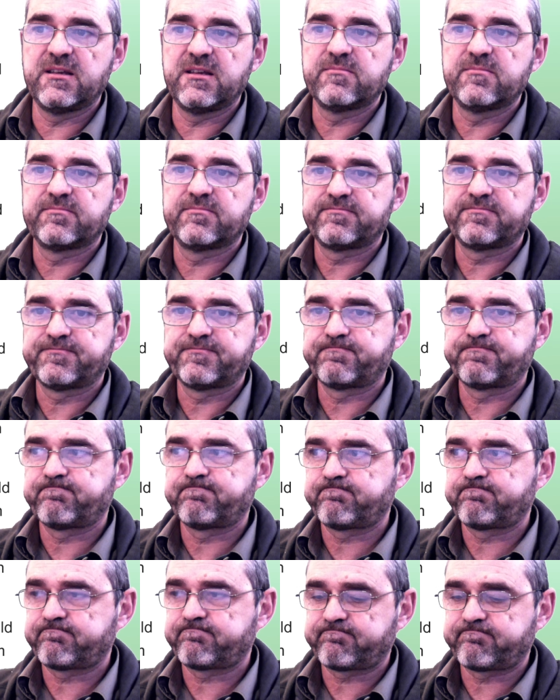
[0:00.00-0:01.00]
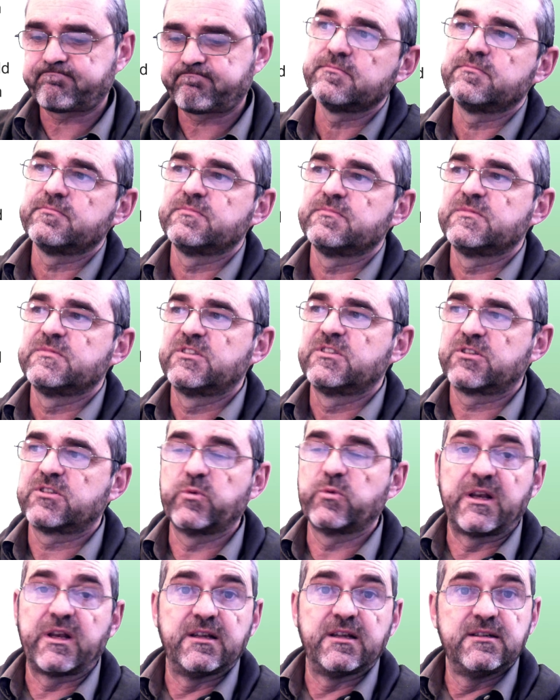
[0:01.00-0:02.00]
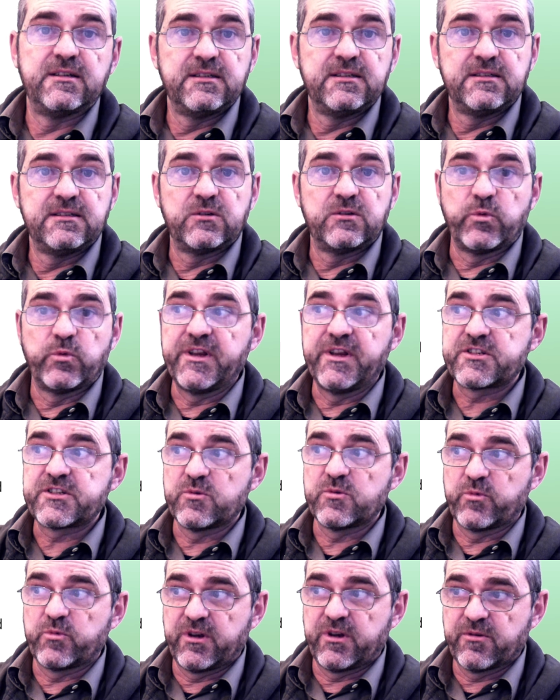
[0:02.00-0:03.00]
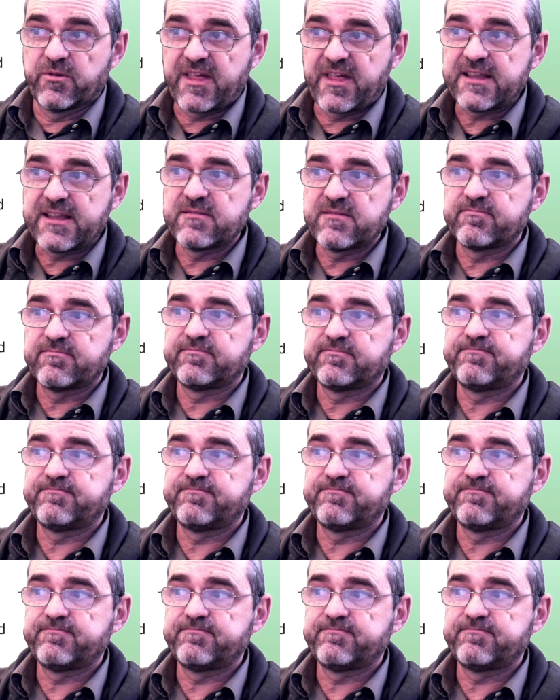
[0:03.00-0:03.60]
A. So well, we assume we know that.